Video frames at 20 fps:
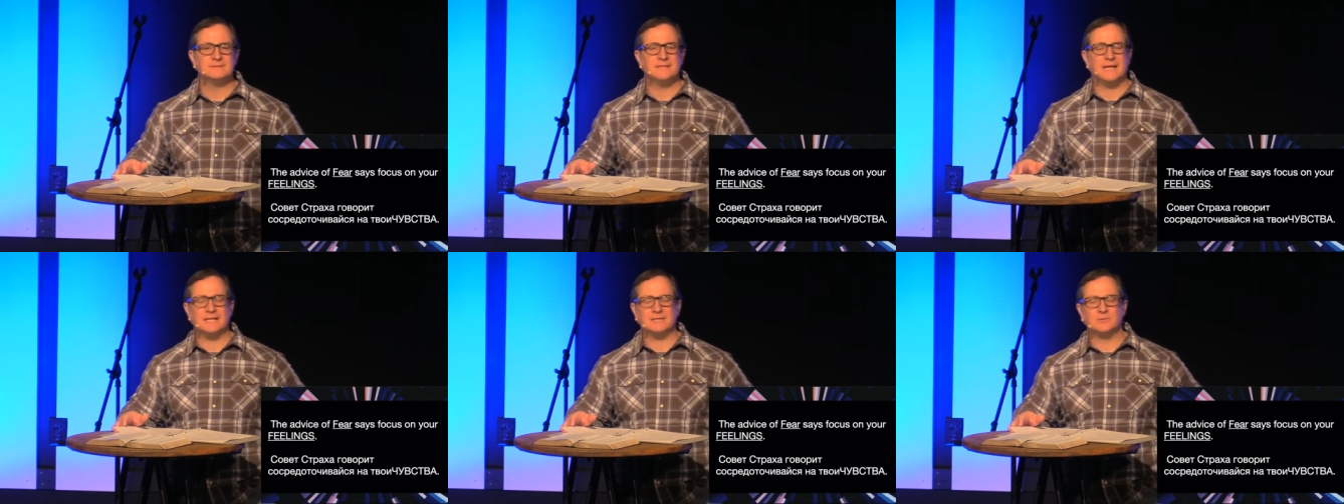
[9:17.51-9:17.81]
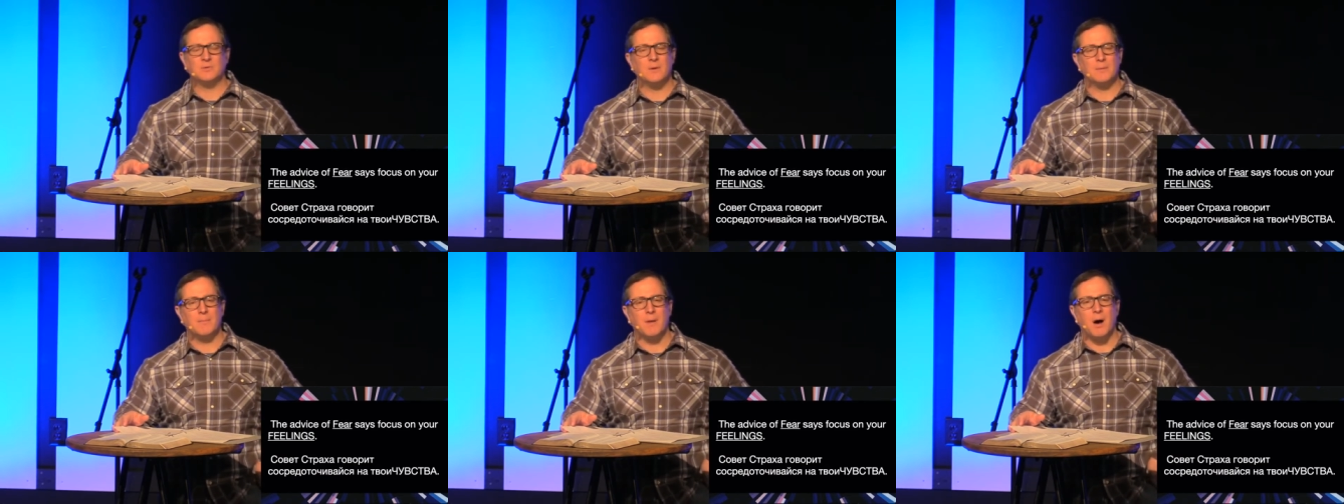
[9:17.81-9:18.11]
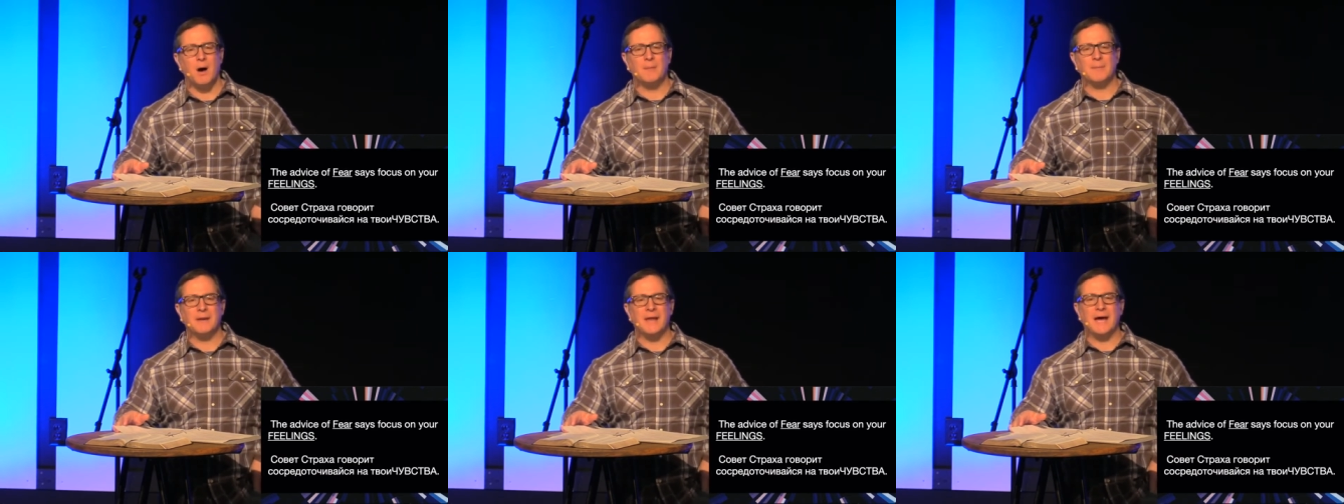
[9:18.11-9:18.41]
That's what
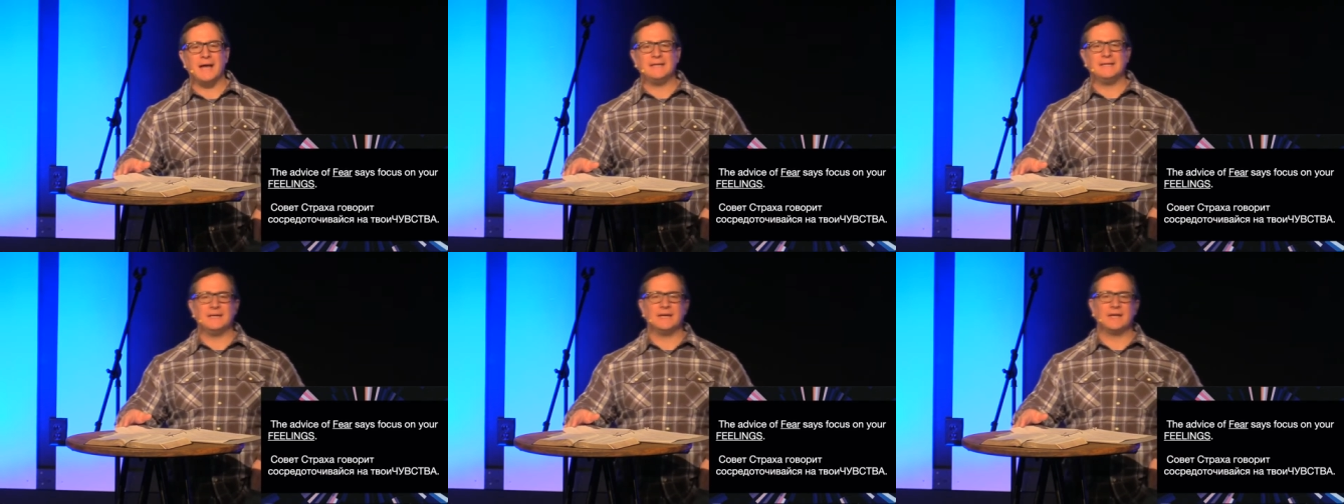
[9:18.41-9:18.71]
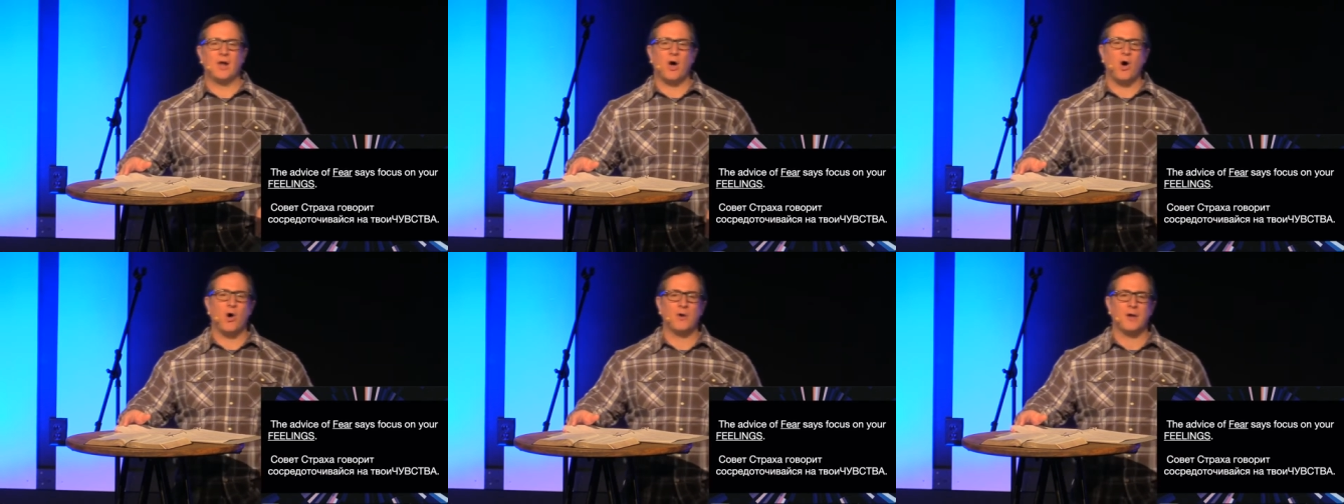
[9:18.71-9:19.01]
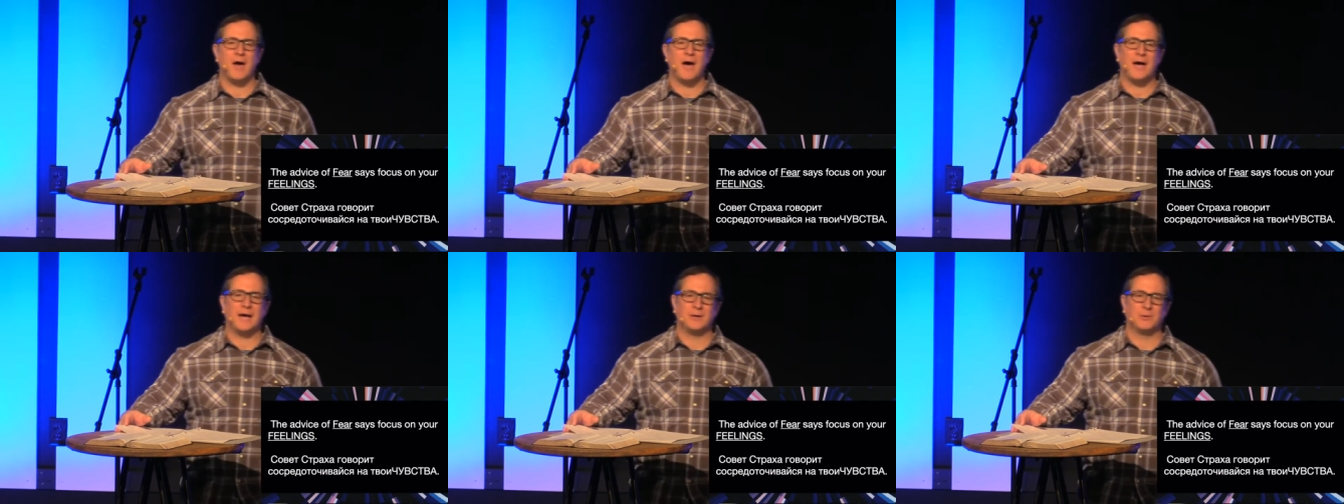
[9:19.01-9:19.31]
Mom and I did
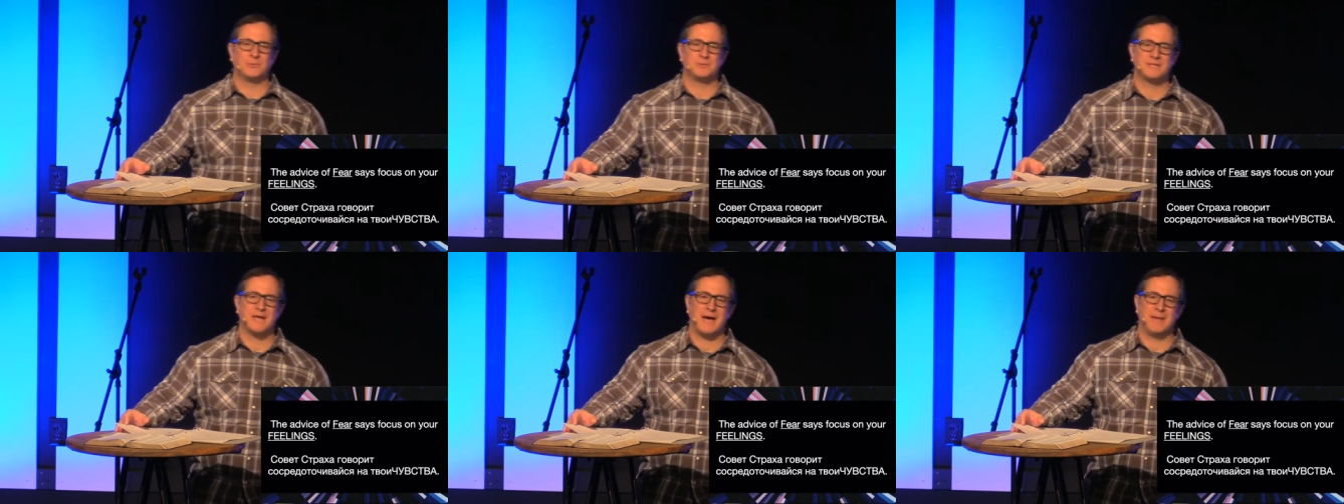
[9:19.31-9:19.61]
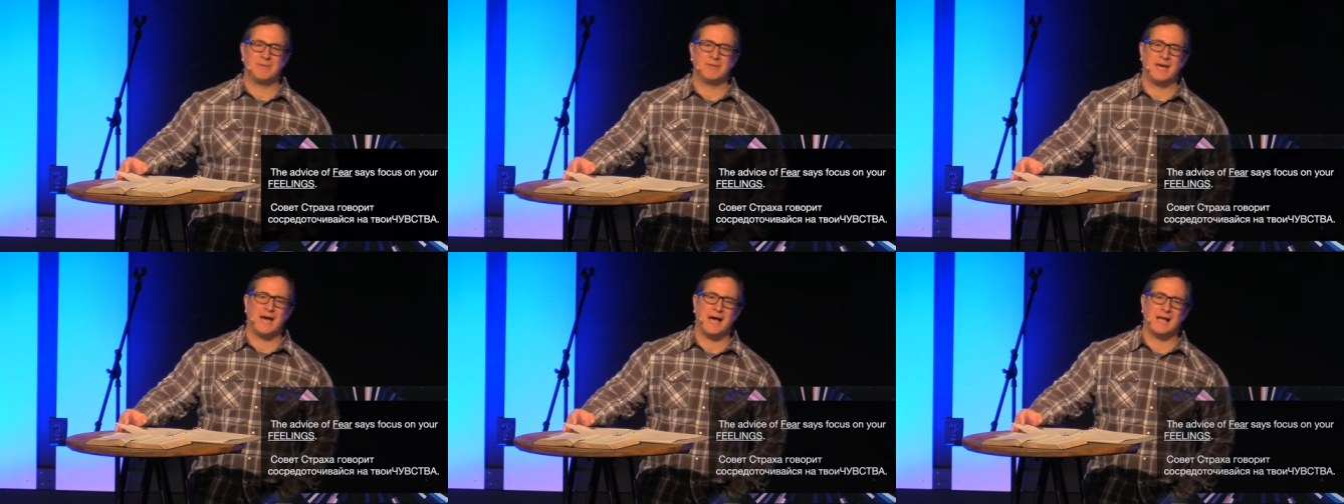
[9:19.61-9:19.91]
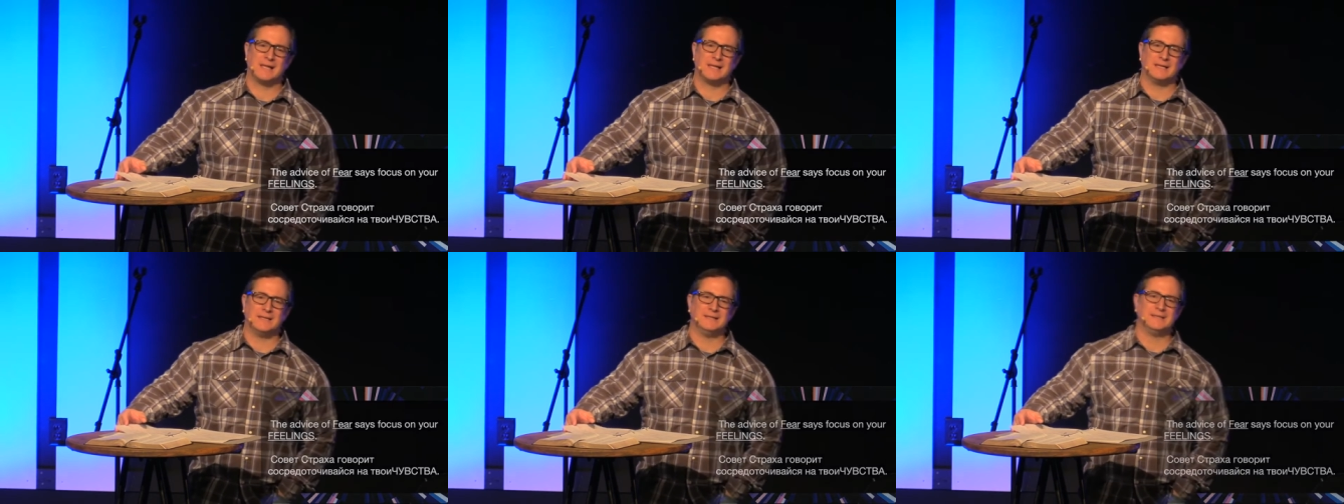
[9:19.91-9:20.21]
all night on Tybee
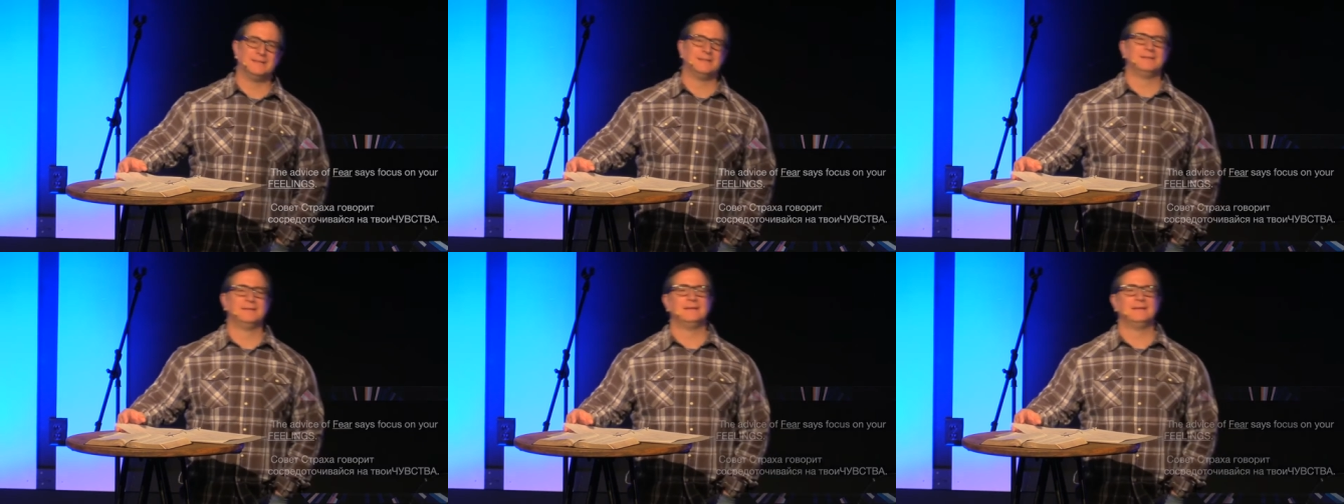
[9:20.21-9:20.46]
Island.